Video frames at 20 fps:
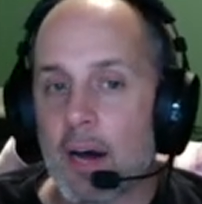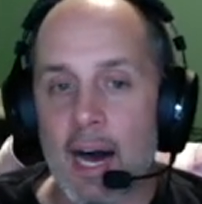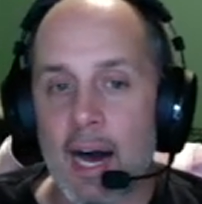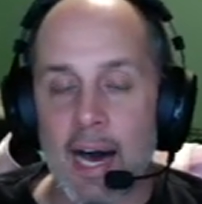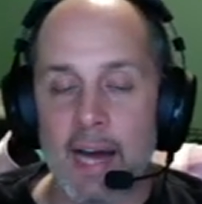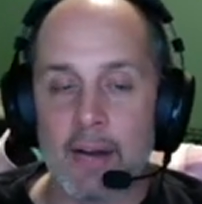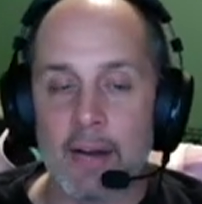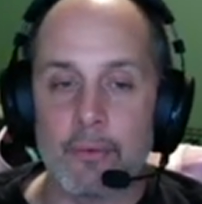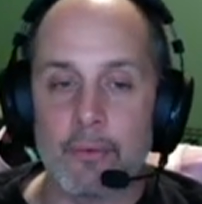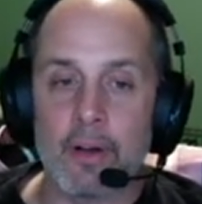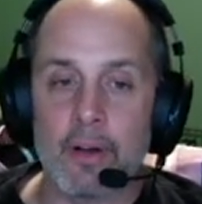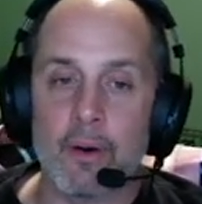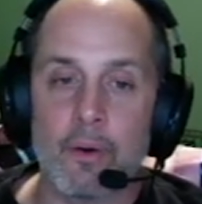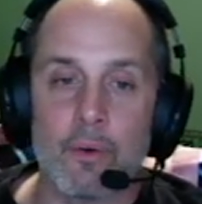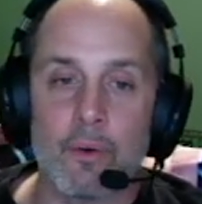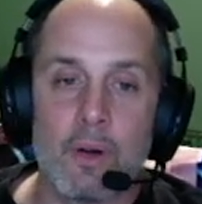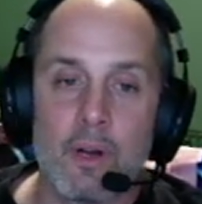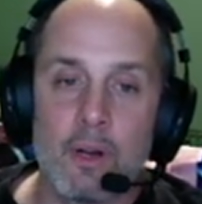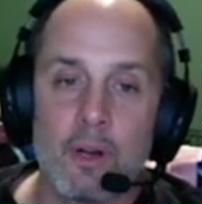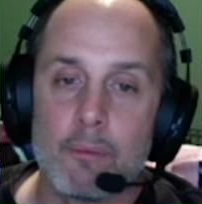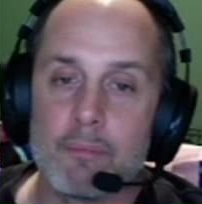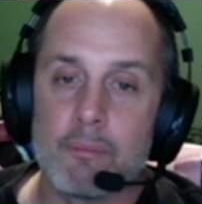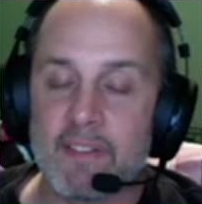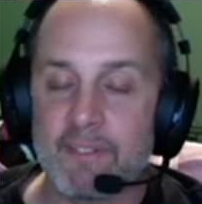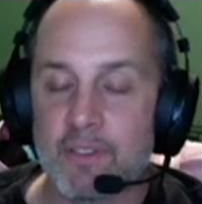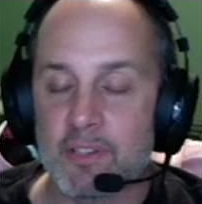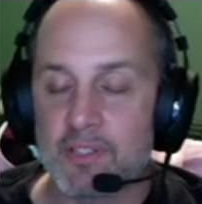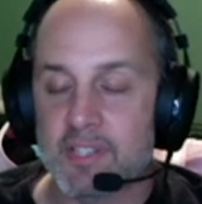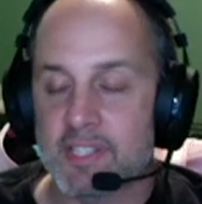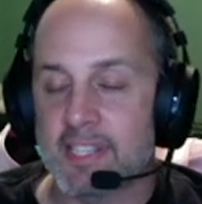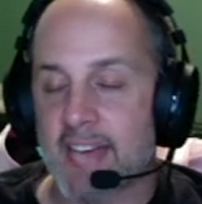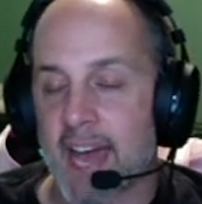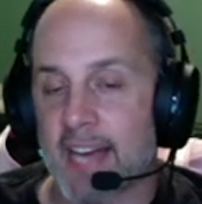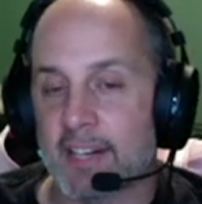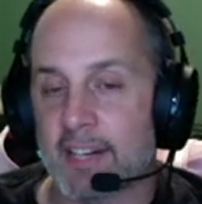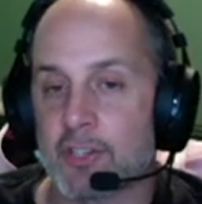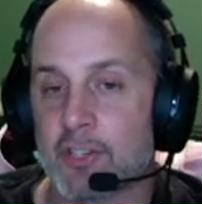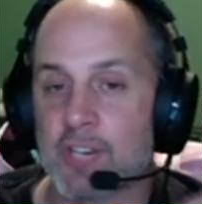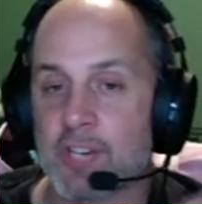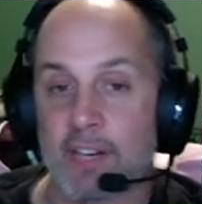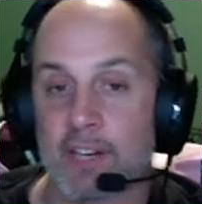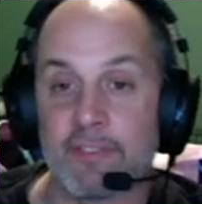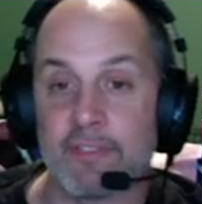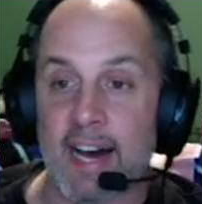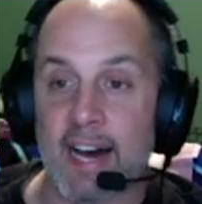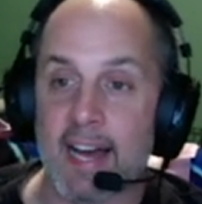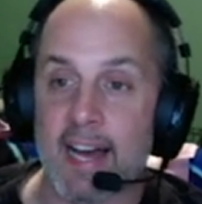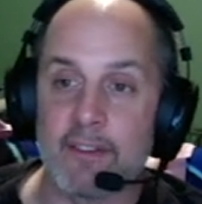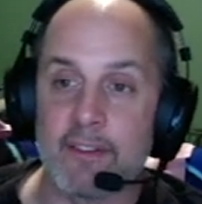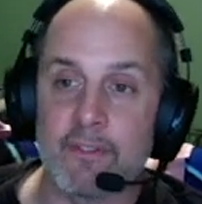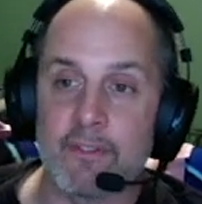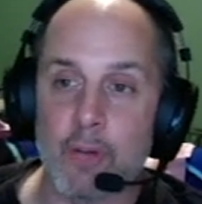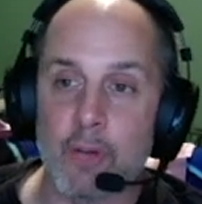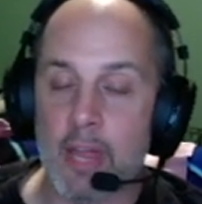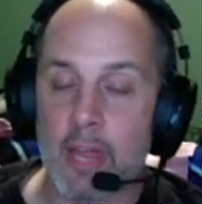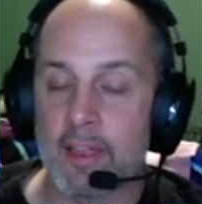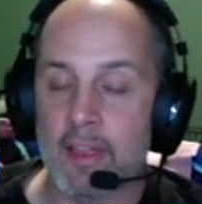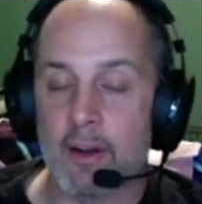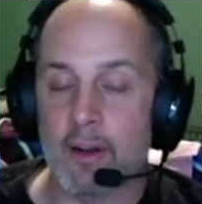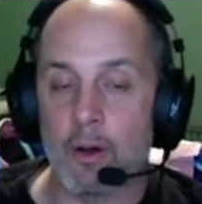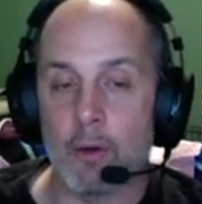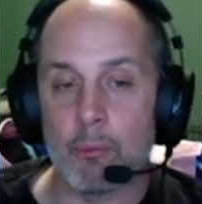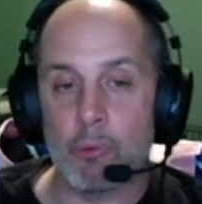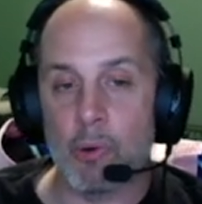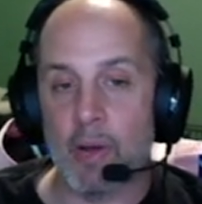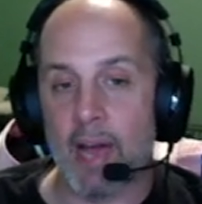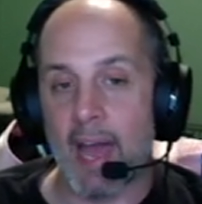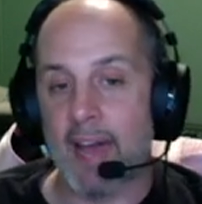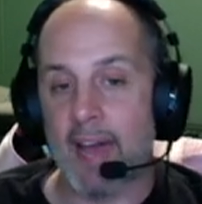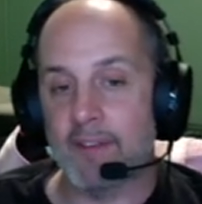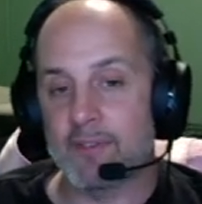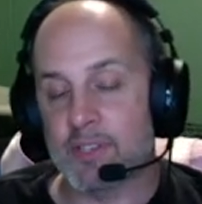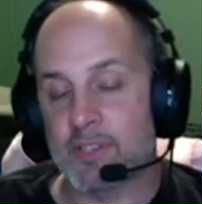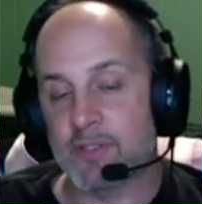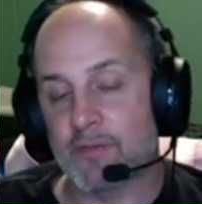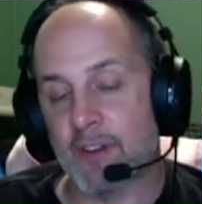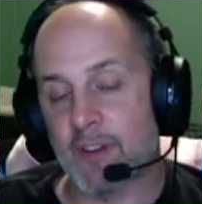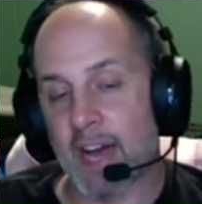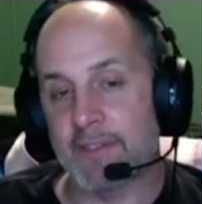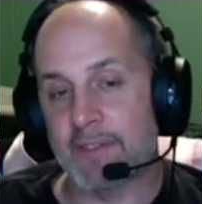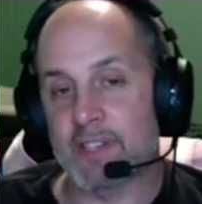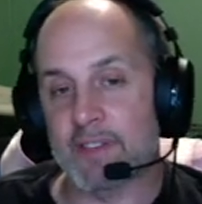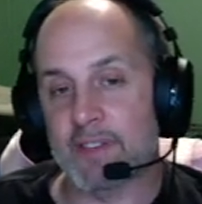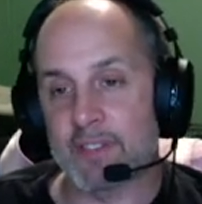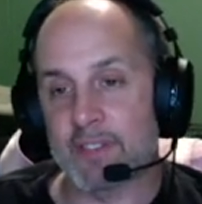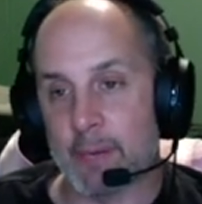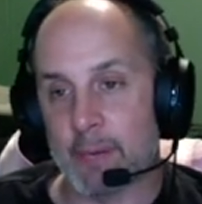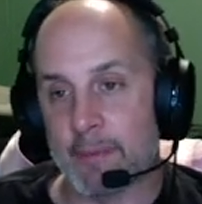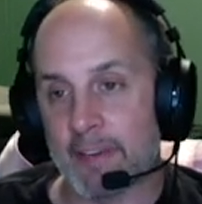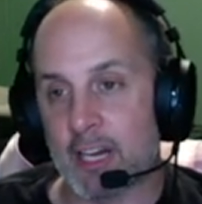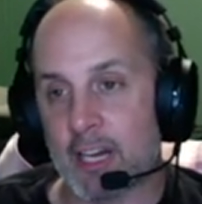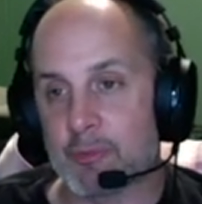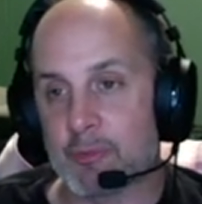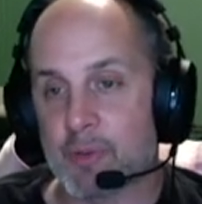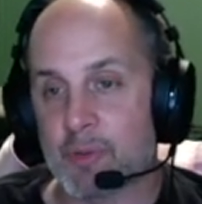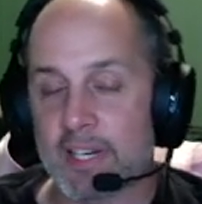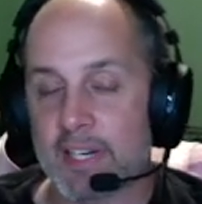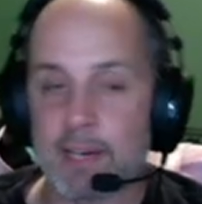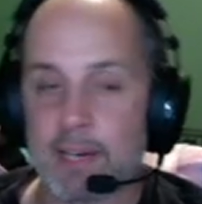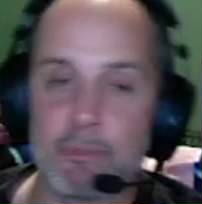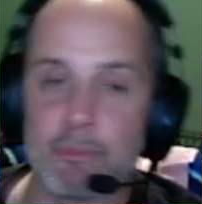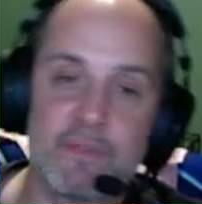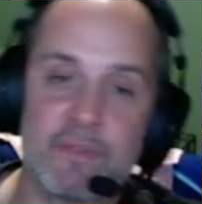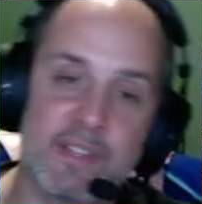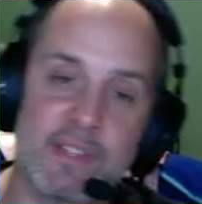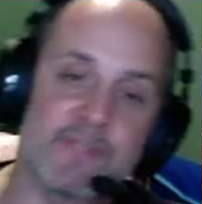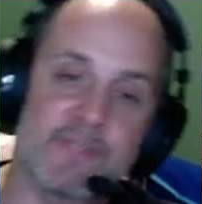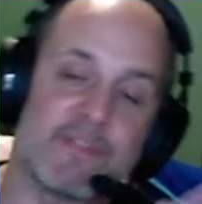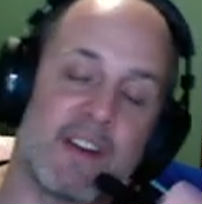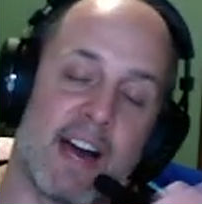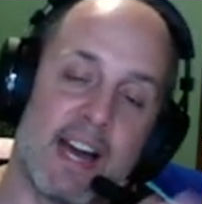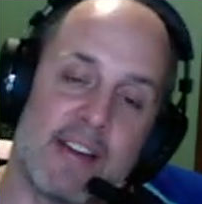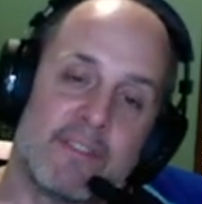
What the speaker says: don't know, my first attack to check a 5, and then oh boy, I have this 5 diff coming up, so I need to move this 5